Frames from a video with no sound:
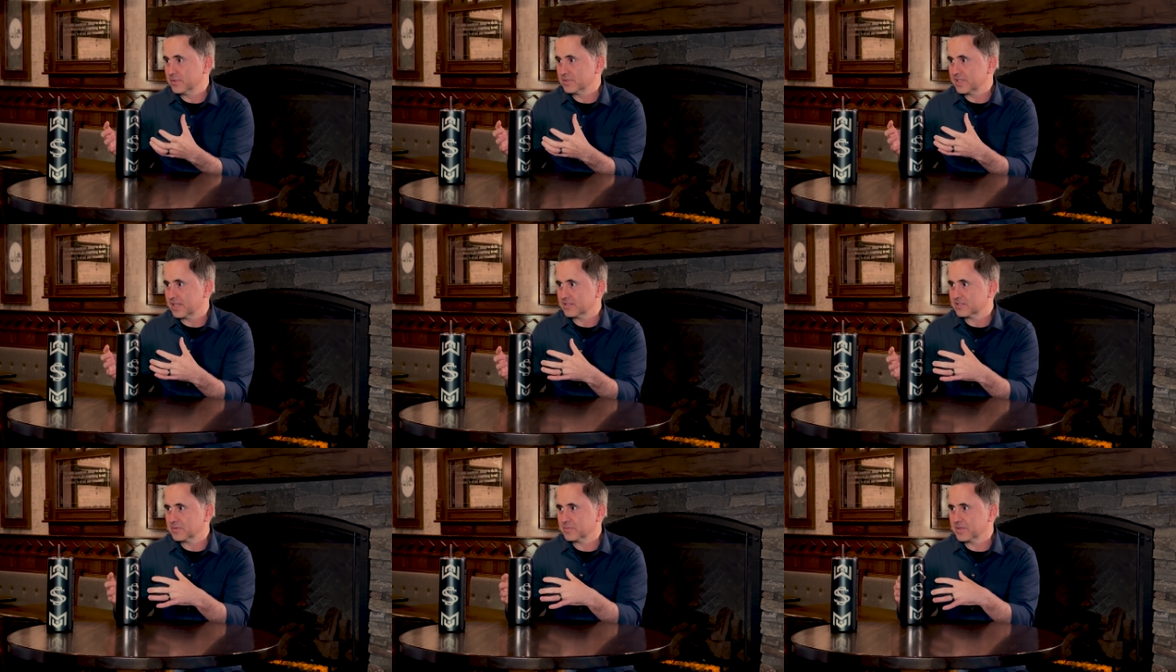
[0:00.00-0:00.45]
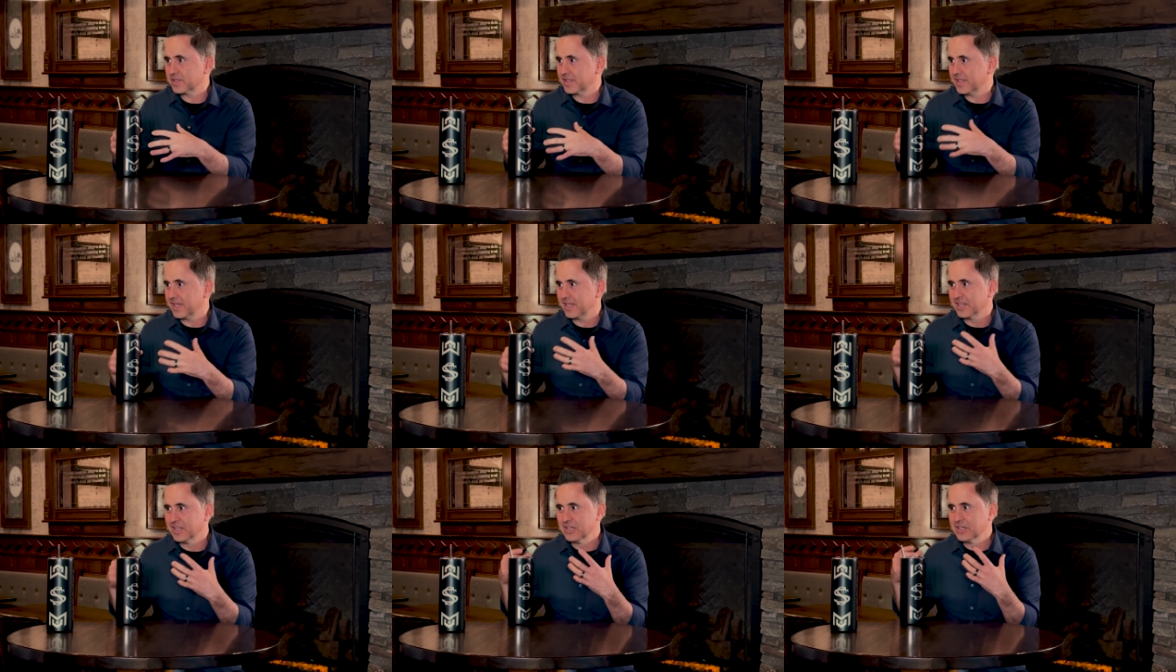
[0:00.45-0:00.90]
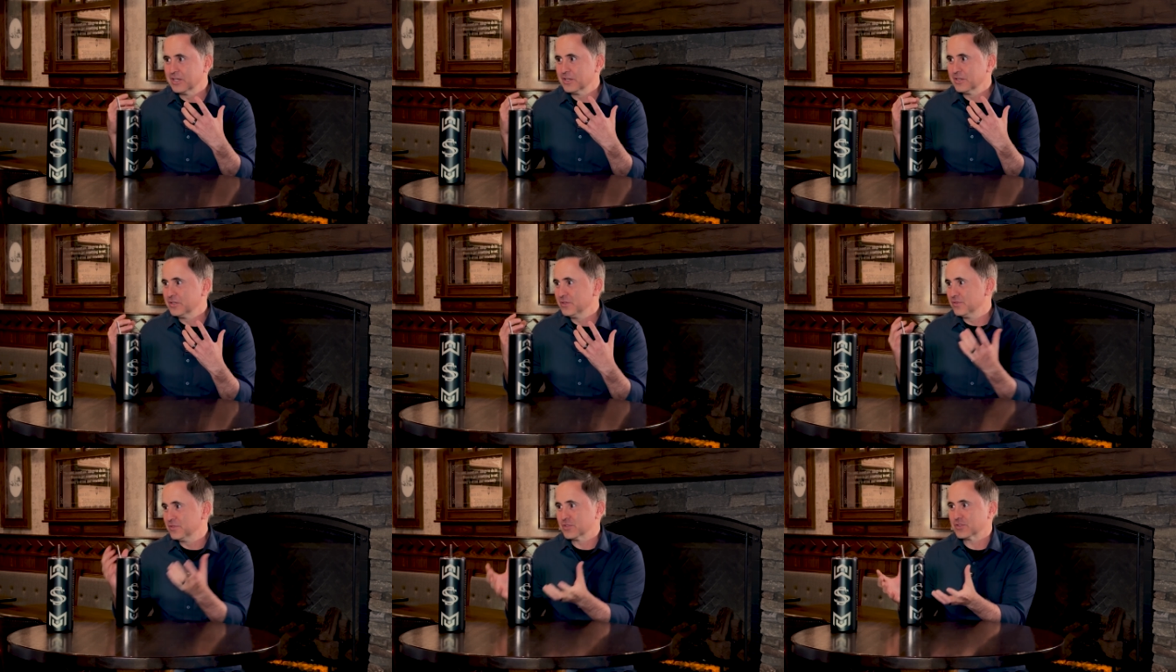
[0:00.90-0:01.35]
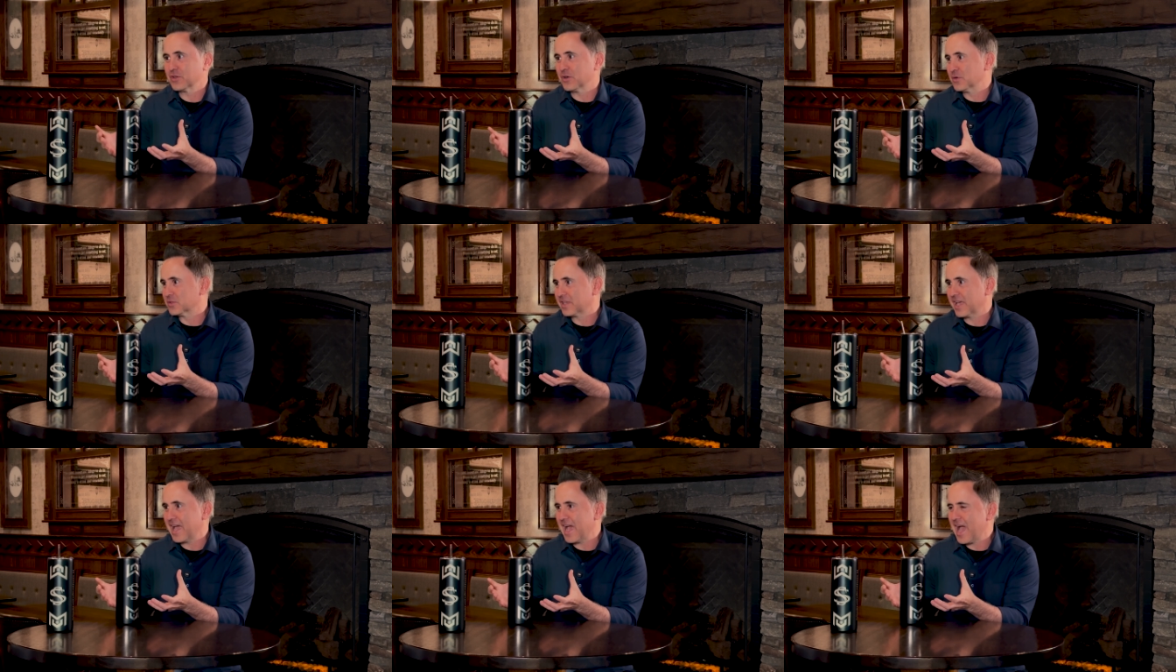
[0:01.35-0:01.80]
Is that something that you just
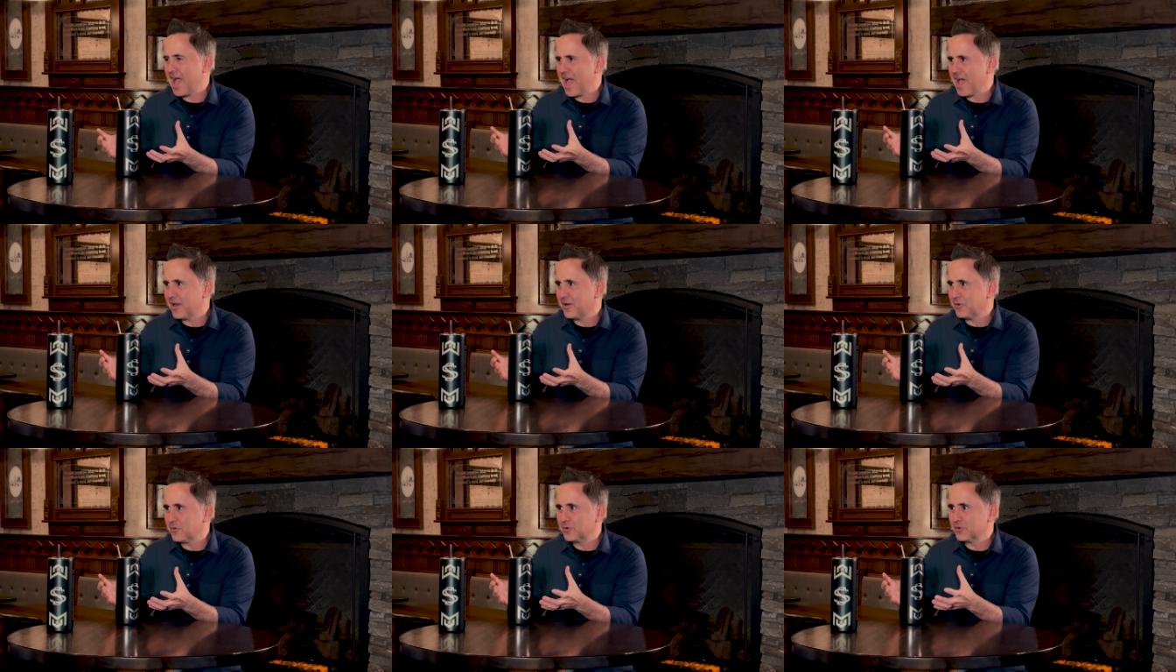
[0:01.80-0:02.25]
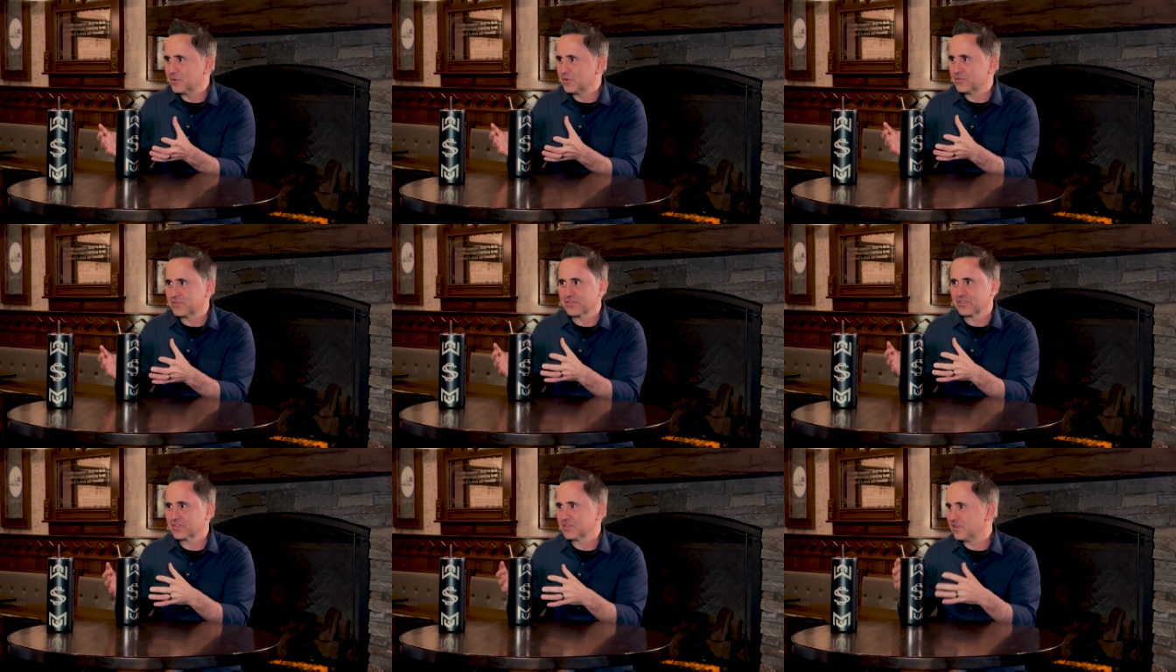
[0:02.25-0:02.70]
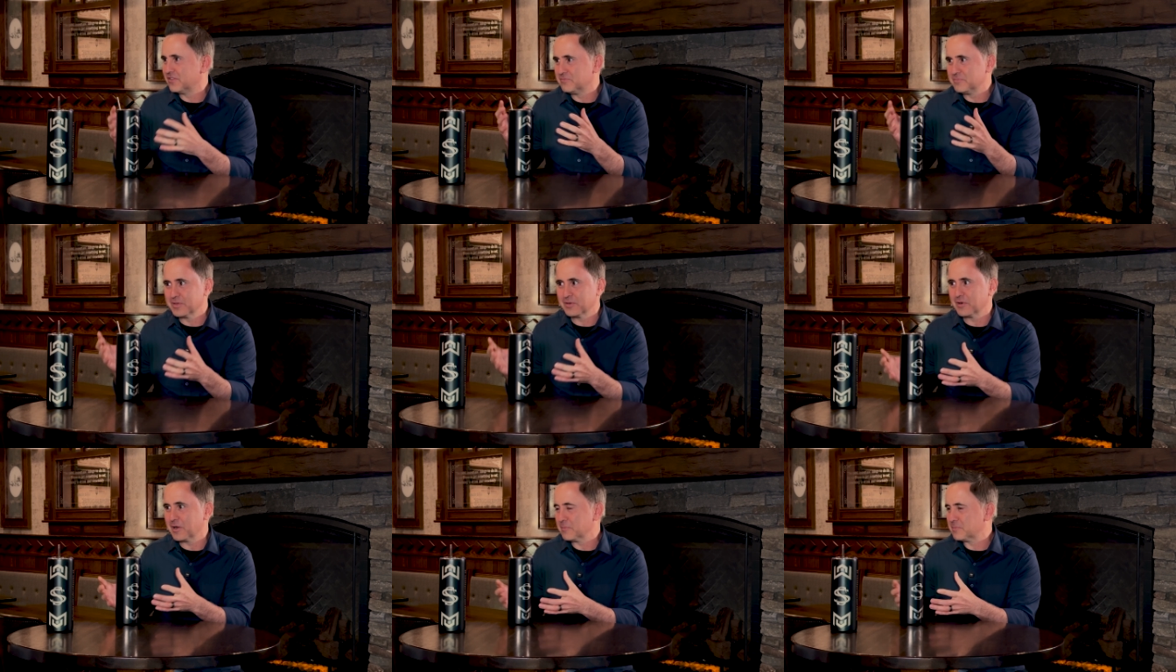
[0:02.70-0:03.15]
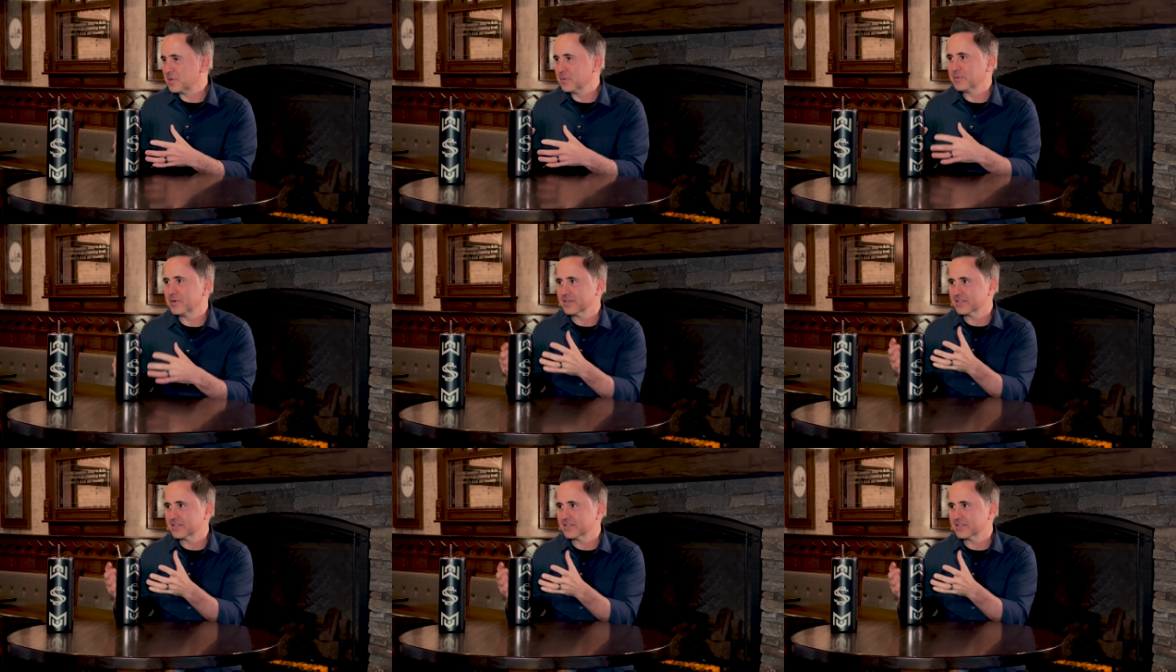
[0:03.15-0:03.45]
always had, or you just love being around people?